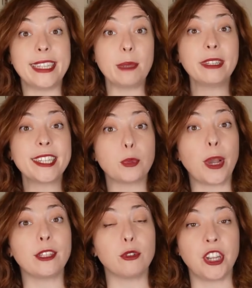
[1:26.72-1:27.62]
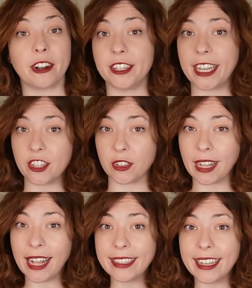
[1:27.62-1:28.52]
simplest way to share educational
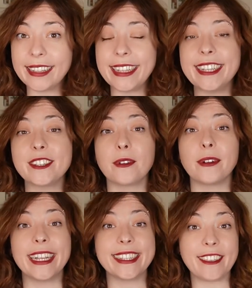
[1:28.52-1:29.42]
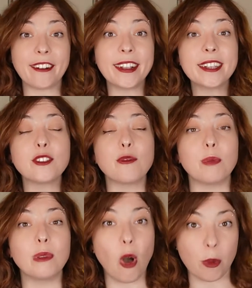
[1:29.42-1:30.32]
content is through a series
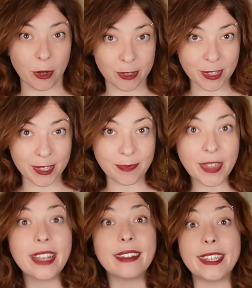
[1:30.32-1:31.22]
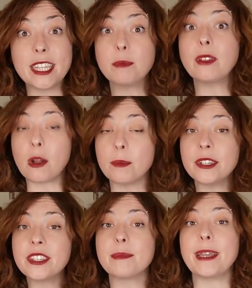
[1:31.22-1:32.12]
of blog posts. These blog
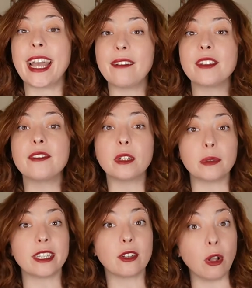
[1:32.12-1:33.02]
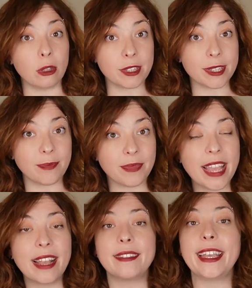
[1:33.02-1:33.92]
posts may have the following goals.
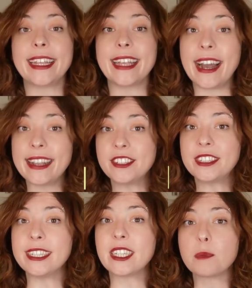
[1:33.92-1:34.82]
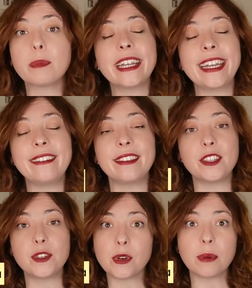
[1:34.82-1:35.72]
They can either explain
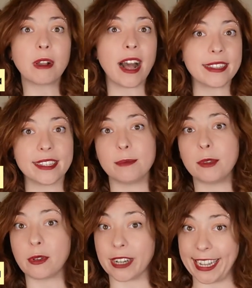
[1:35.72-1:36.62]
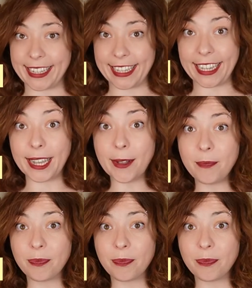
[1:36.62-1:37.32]
the term, concept, or idea,